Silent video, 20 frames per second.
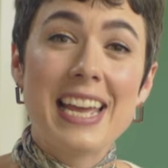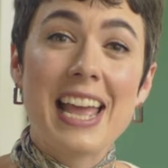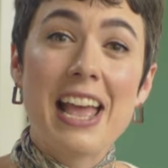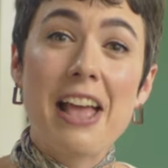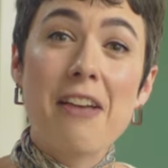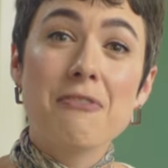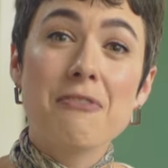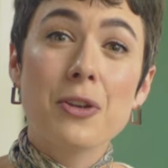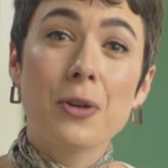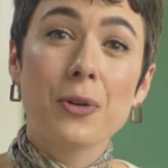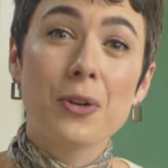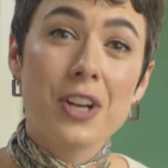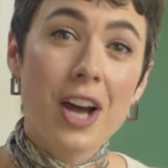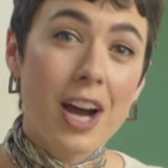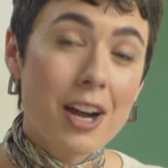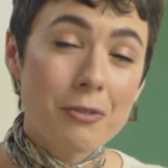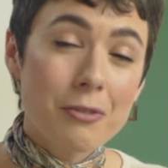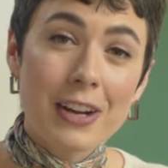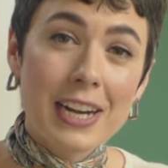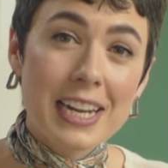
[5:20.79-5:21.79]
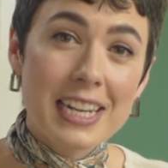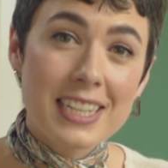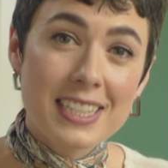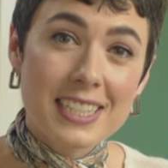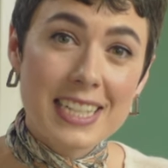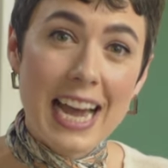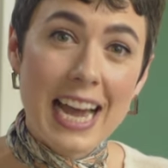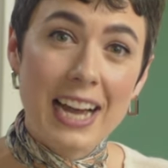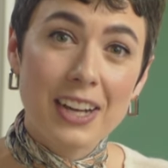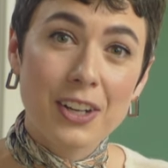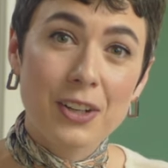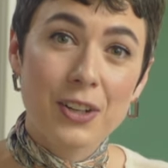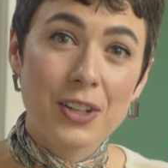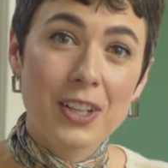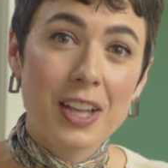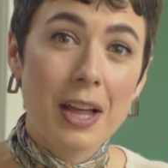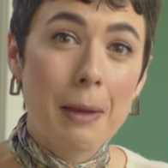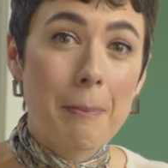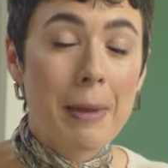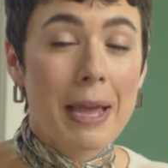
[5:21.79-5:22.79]
if you're not ready to
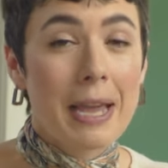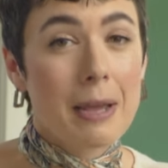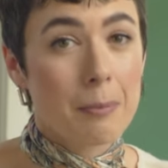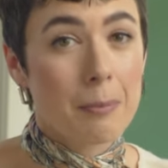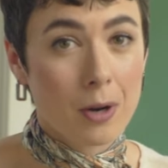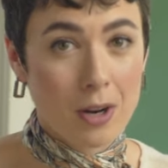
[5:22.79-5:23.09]
tackle a paint